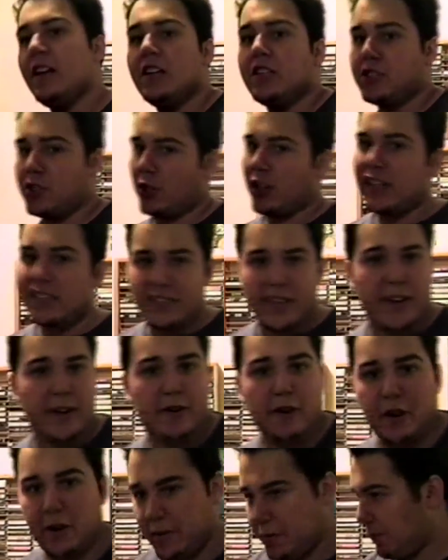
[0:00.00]
So let's
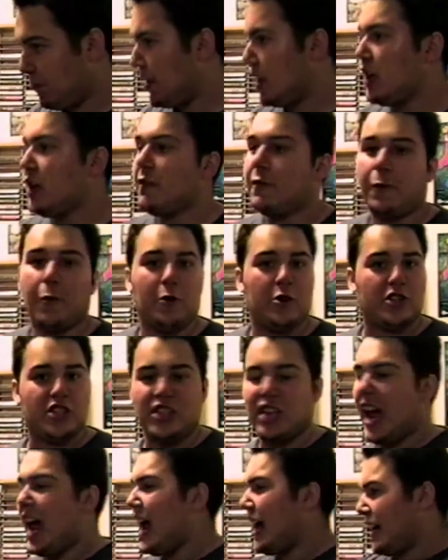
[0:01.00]
hear it for
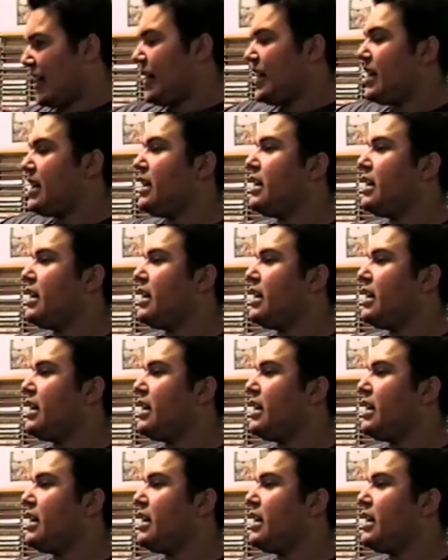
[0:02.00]
Jack,